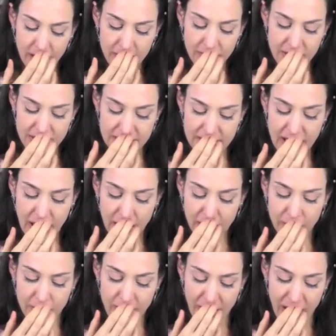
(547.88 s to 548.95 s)
of the state
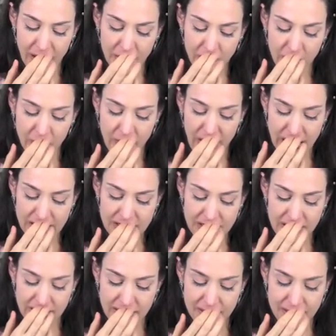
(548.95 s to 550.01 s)
your mind will
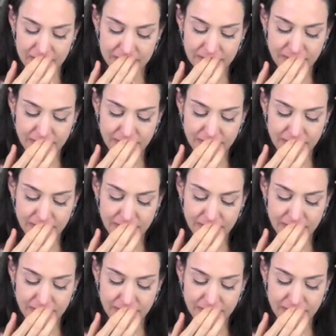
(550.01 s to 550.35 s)
rest in